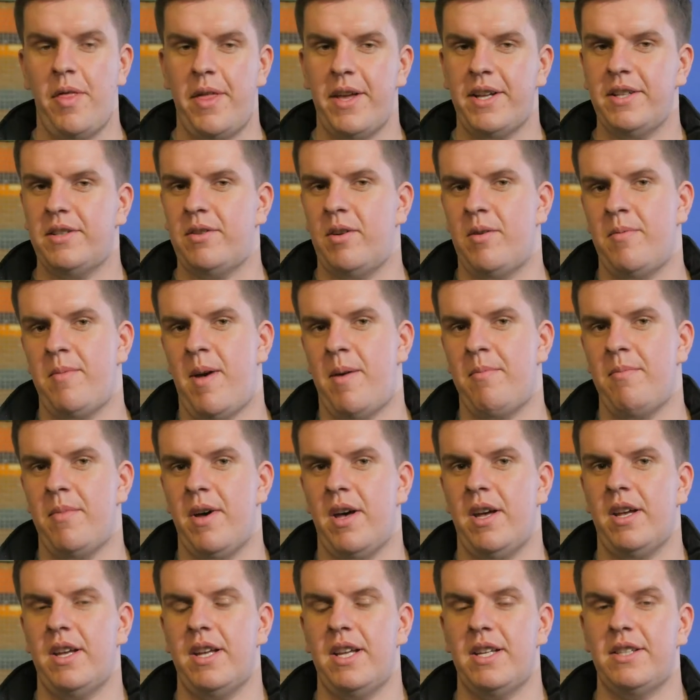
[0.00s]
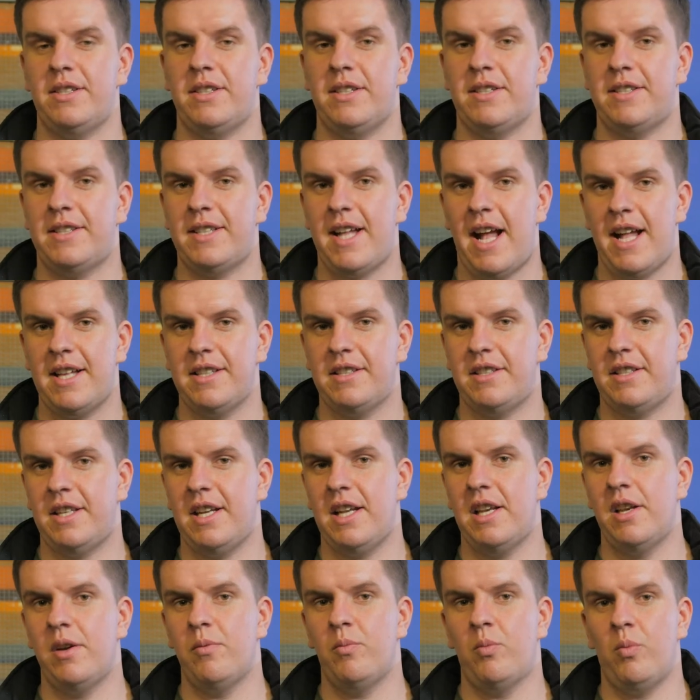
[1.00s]
thing to remember is that Stans
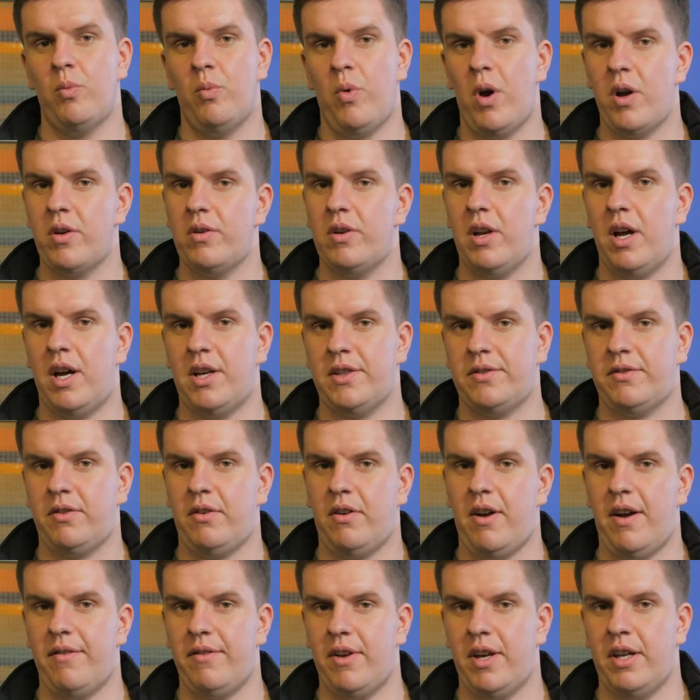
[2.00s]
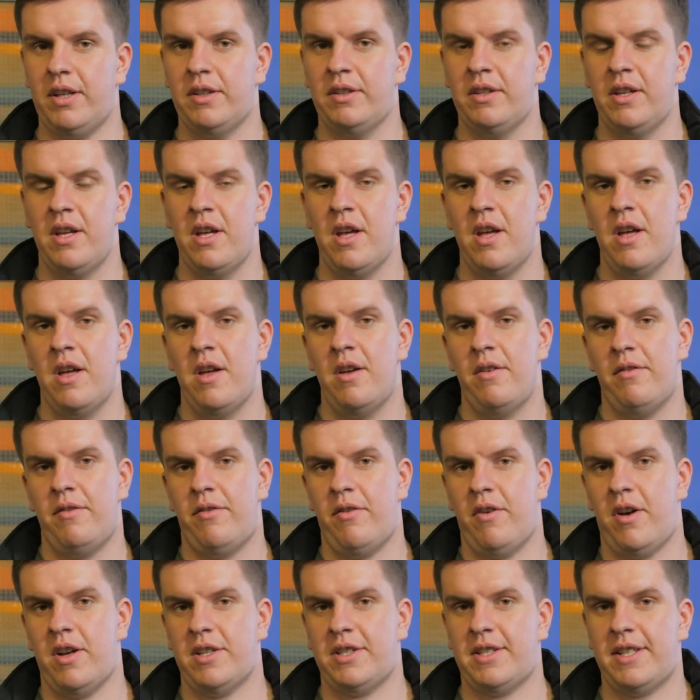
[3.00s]
sealant won't last forever.
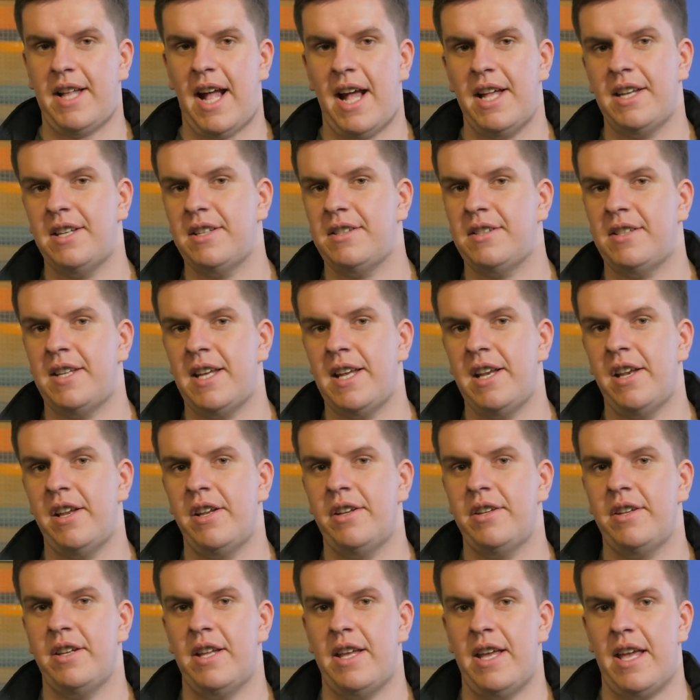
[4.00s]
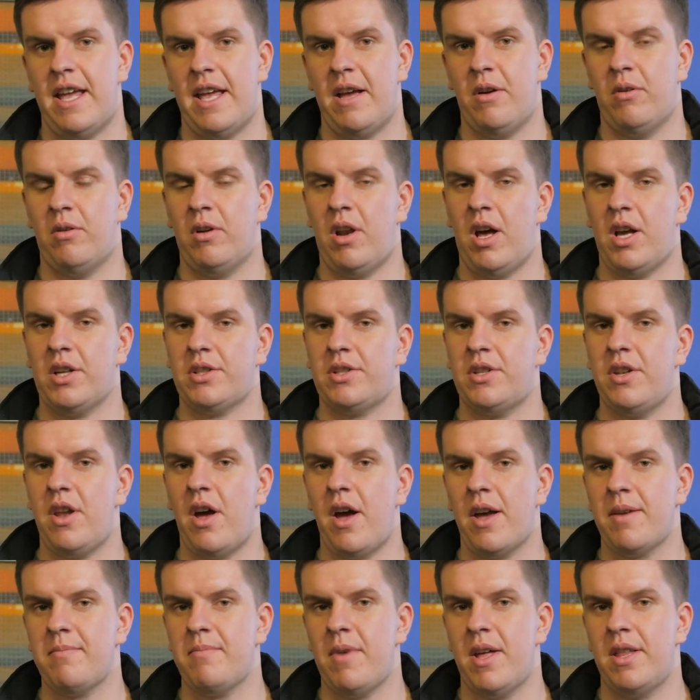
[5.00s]
For our standard sealant, it will last
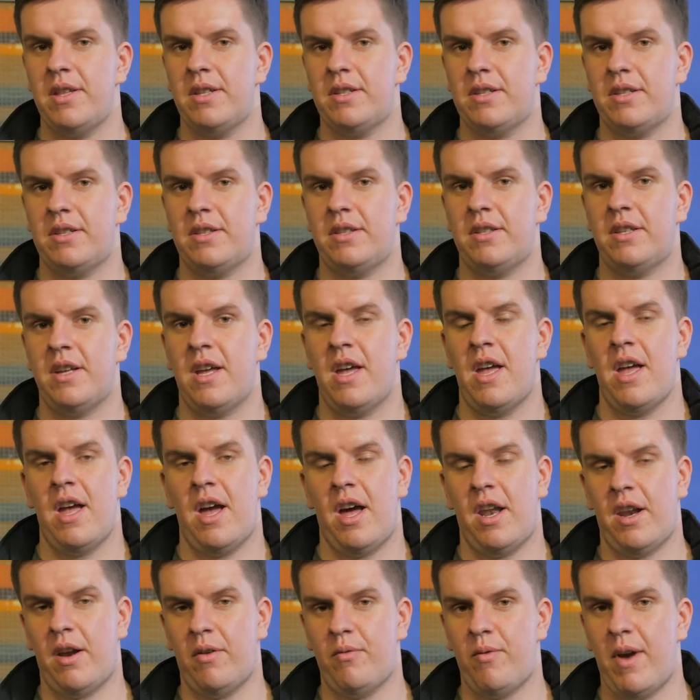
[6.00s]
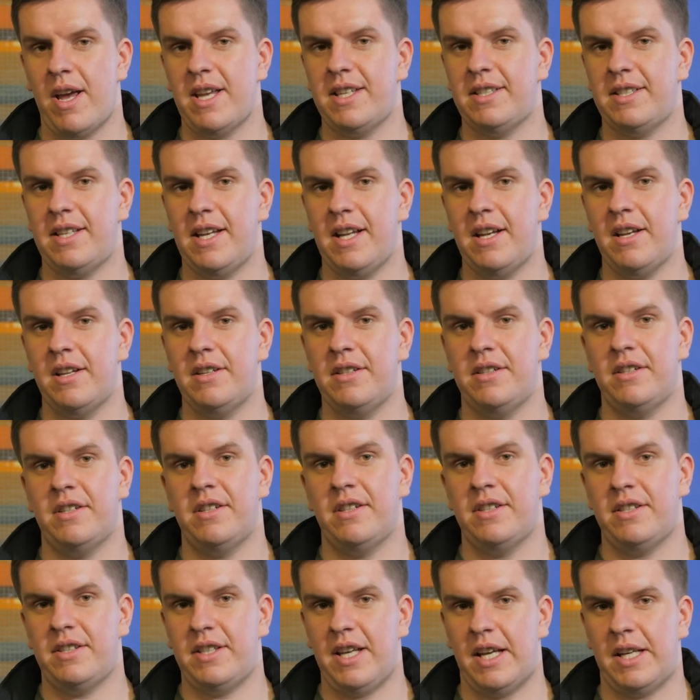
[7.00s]
9 months, and our race sealant
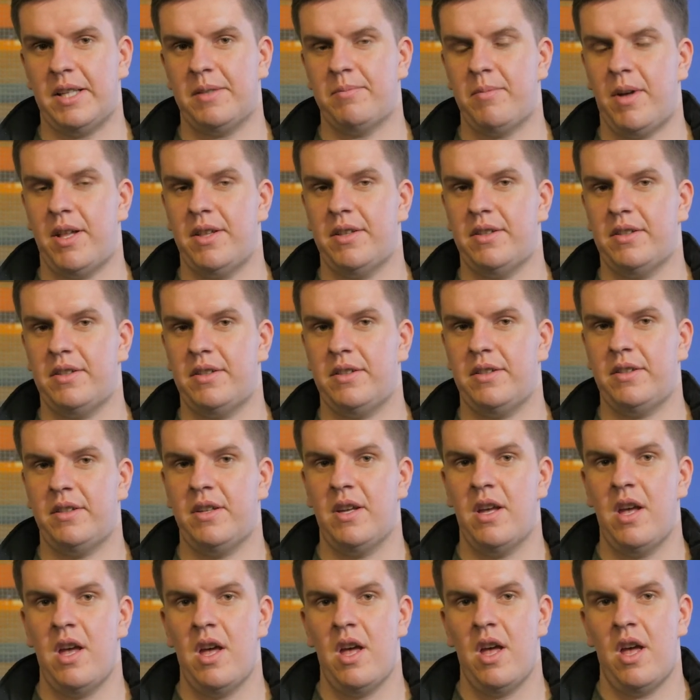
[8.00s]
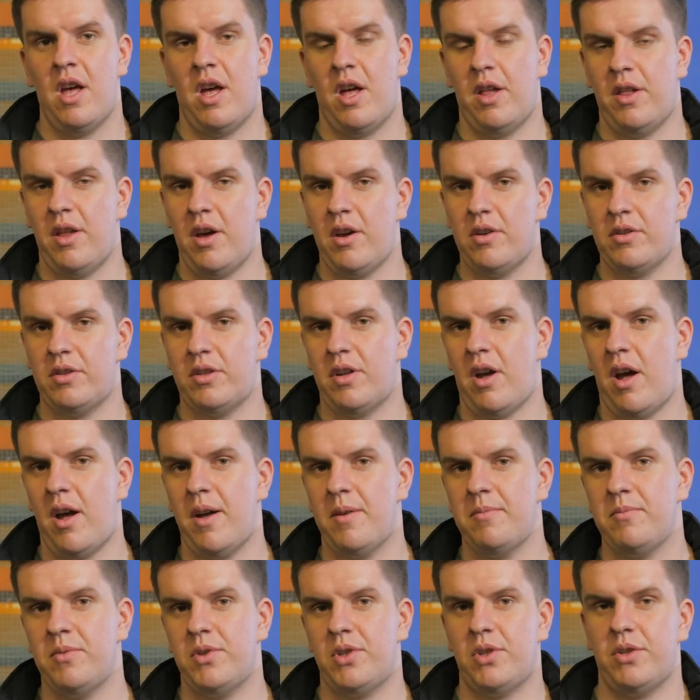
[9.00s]
6 months. At those
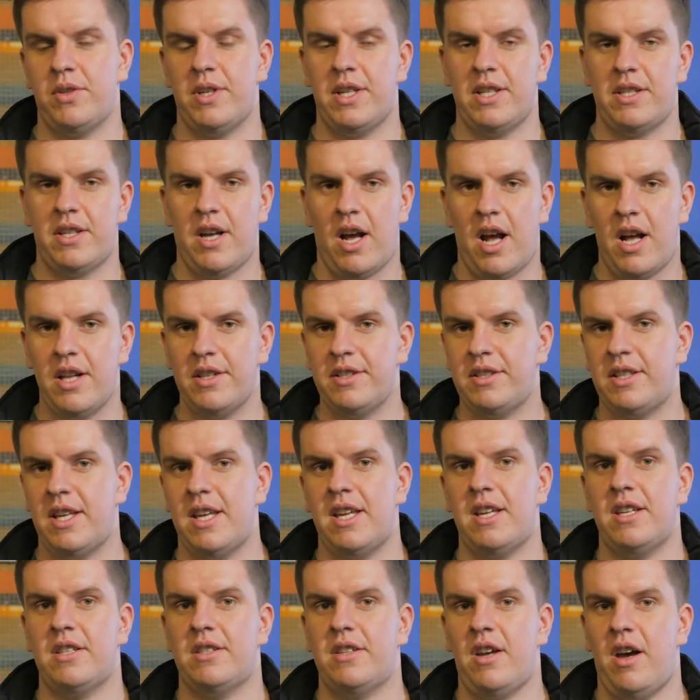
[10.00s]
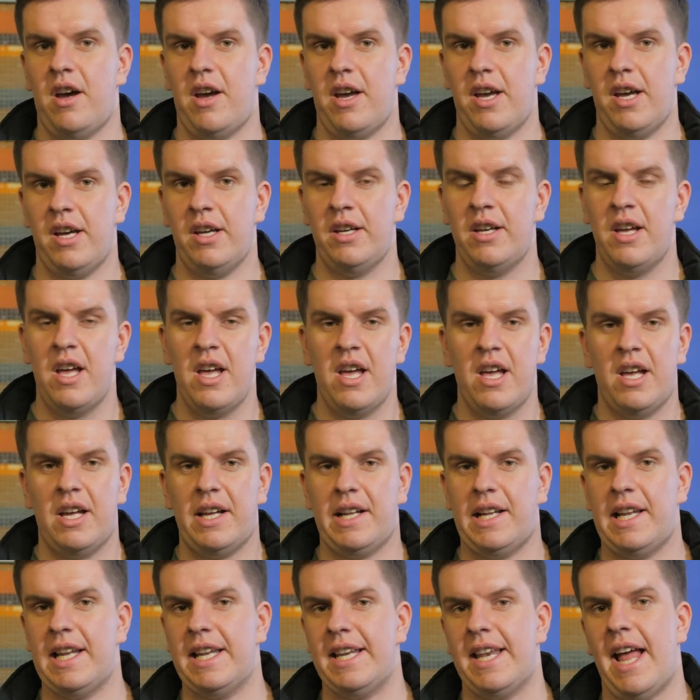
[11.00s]
times, you'll need to unseat your tyre,
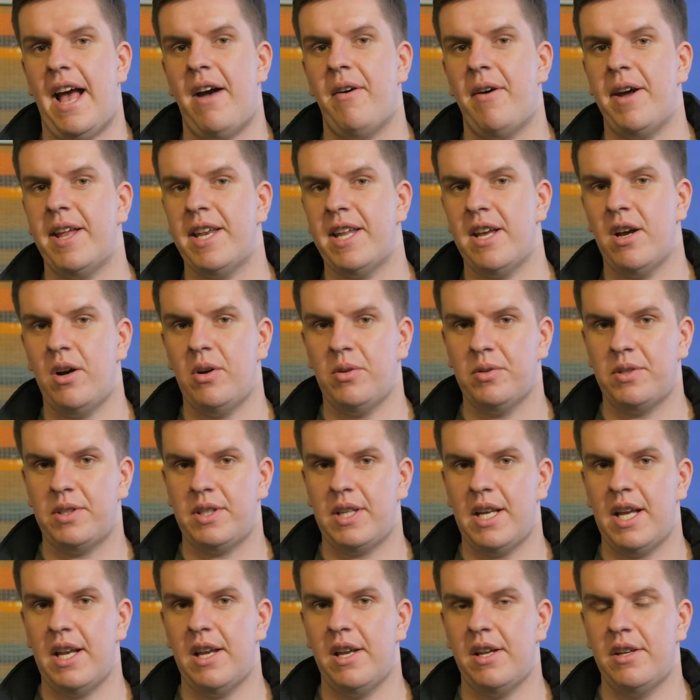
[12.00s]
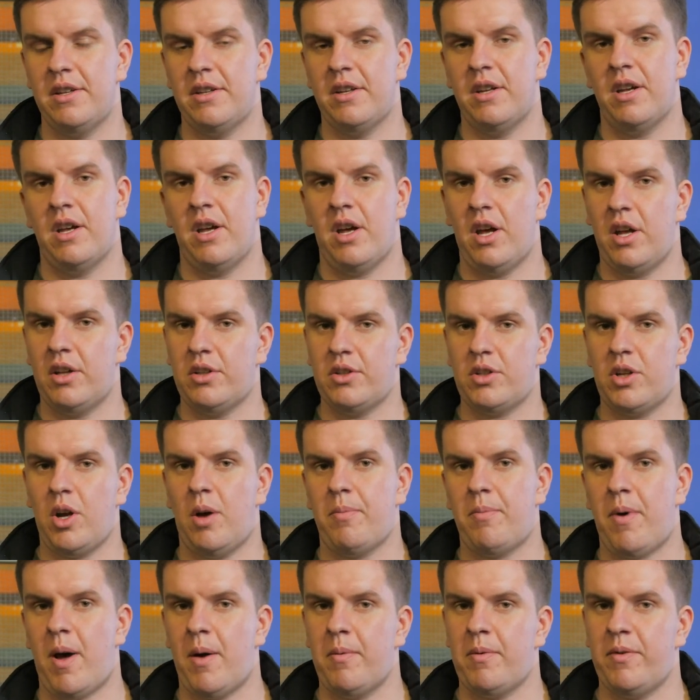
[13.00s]
clean out any old sealant, and
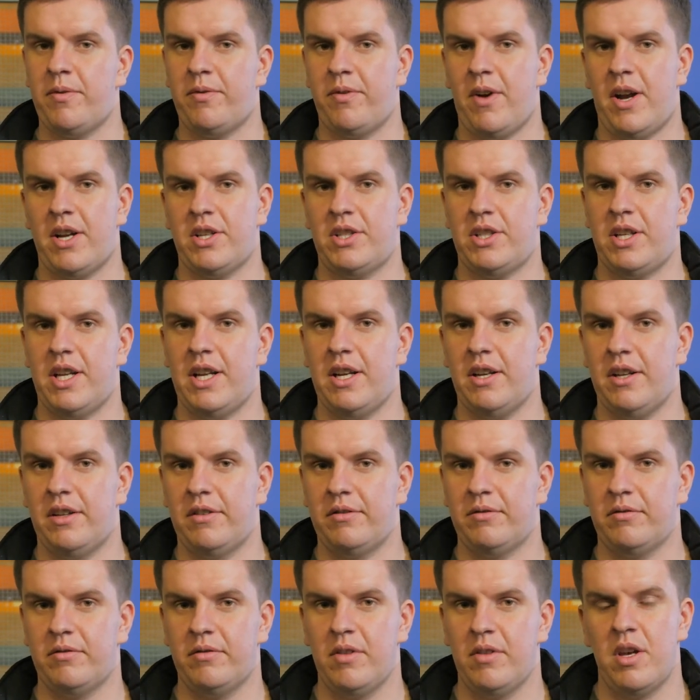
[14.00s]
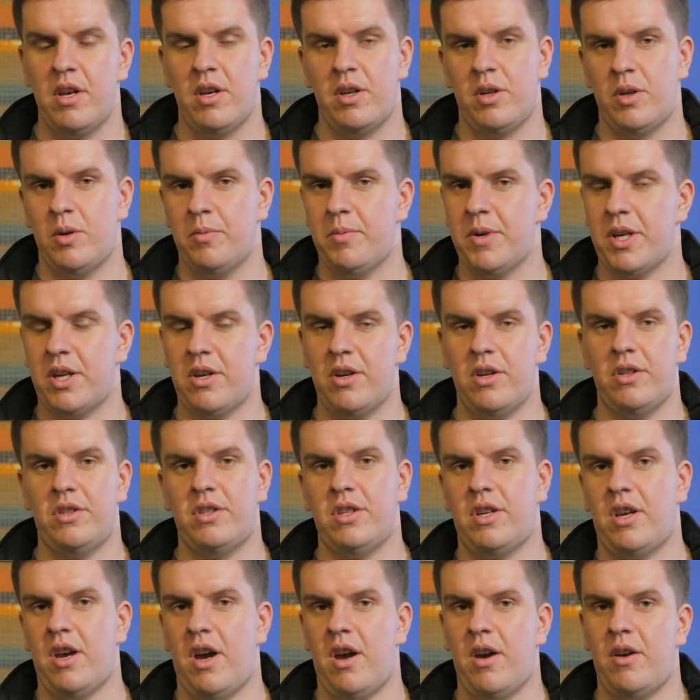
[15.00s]
top up with fresh sealant. You'll be good
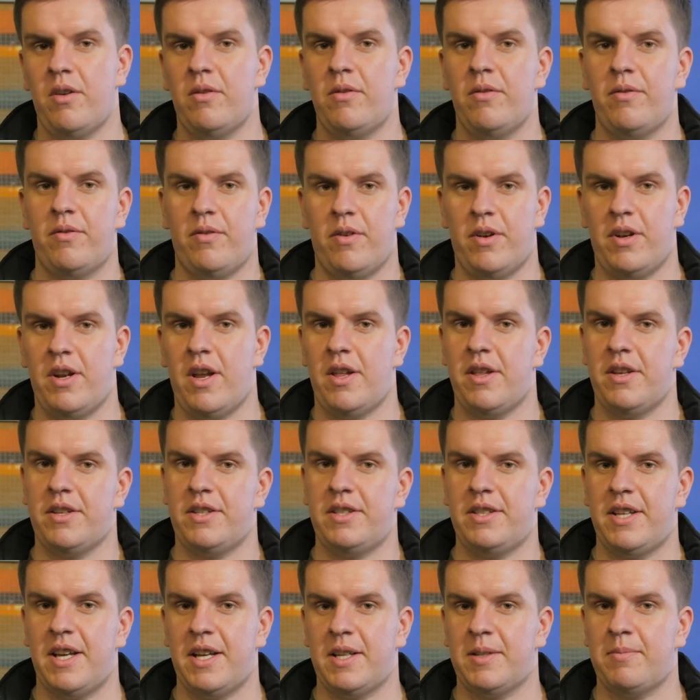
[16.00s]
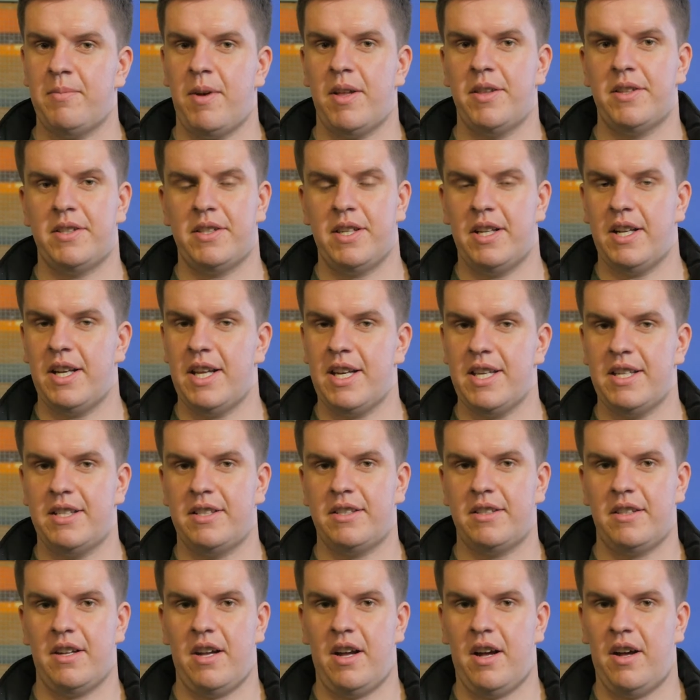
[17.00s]
to go for another 6 months at
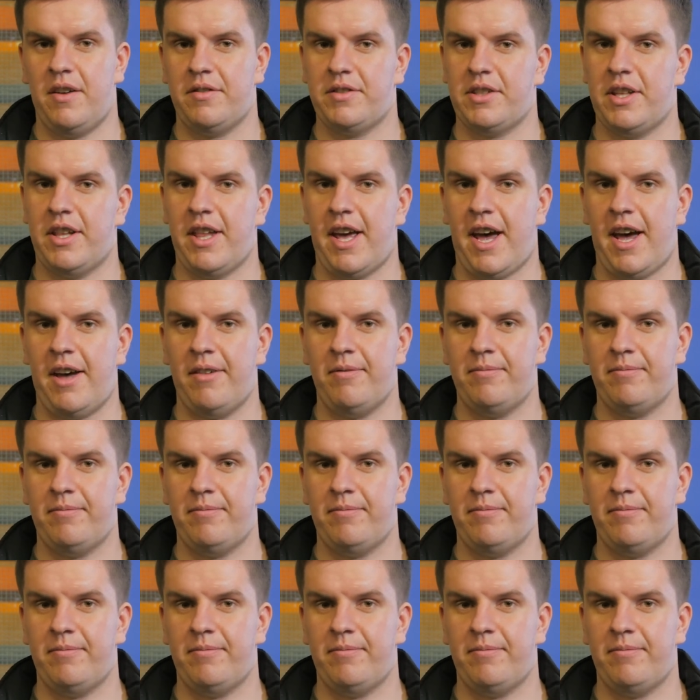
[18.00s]
least after that.